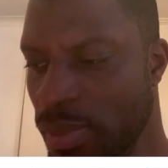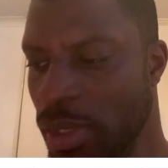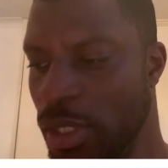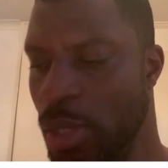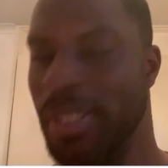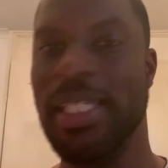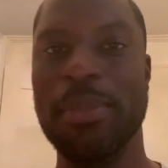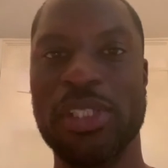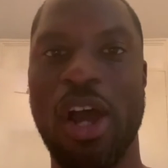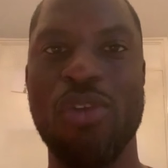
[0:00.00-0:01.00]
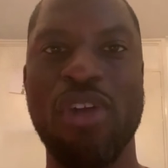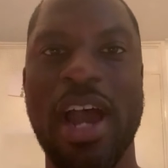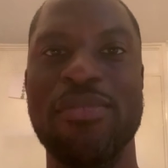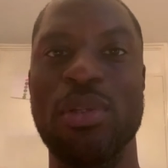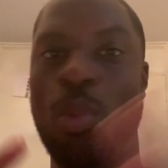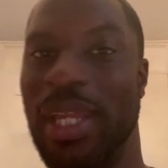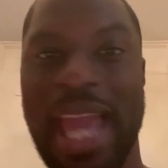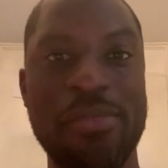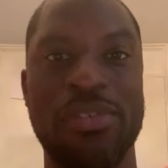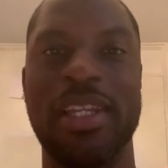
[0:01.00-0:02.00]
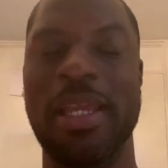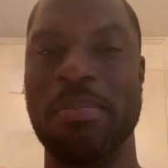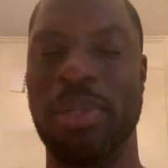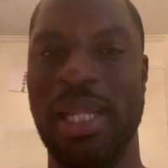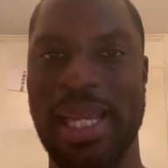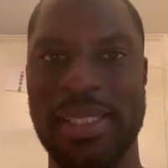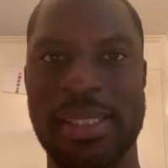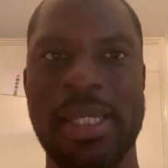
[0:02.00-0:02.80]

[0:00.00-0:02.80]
my team start arriving, and we get everything in place.